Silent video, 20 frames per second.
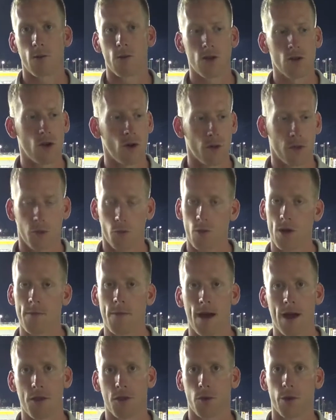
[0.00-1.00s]
when you go three
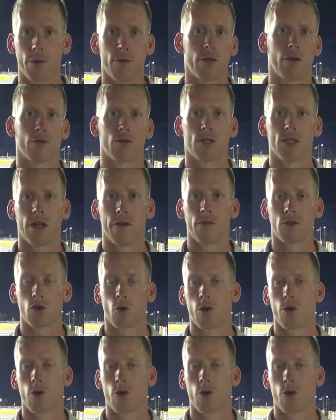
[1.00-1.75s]
by three with your receivers,